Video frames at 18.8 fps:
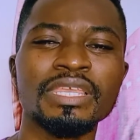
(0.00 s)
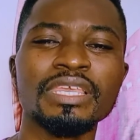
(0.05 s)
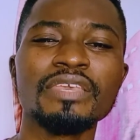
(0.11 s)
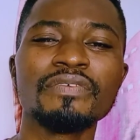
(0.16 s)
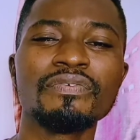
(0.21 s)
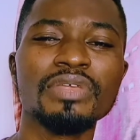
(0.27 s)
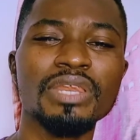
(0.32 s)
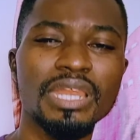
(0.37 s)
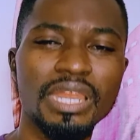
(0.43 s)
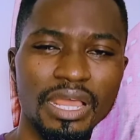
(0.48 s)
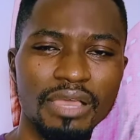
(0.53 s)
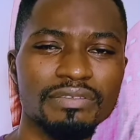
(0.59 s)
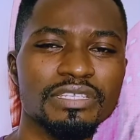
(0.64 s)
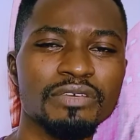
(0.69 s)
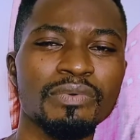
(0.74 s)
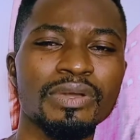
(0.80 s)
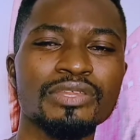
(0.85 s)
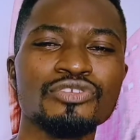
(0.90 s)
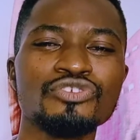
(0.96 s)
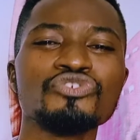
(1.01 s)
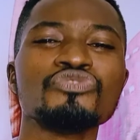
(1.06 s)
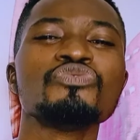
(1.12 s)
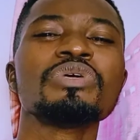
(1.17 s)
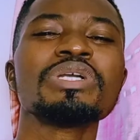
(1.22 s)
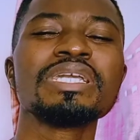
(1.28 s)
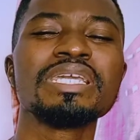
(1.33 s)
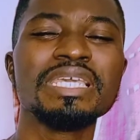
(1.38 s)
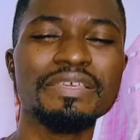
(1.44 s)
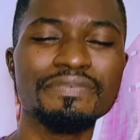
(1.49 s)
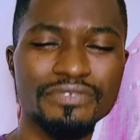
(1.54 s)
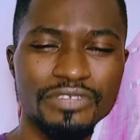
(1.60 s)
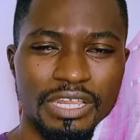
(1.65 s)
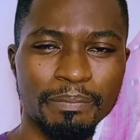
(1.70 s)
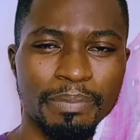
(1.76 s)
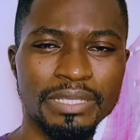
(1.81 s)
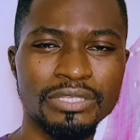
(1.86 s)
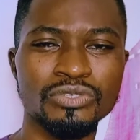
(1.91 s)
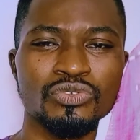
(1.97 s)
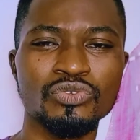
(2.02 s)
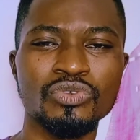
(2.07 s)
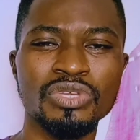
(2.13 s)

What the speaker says: If you love someone, you give to the person.